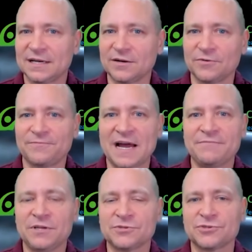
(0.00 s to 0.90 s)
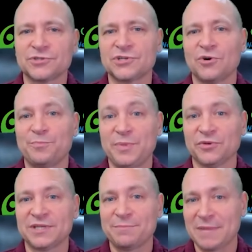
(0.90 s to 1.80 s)
5 years or so,
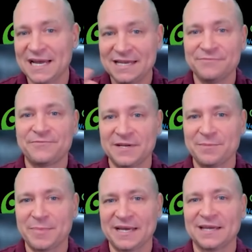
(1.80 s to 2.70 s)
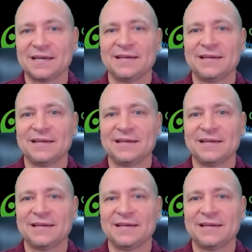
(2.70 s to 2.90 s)
building my infinite bank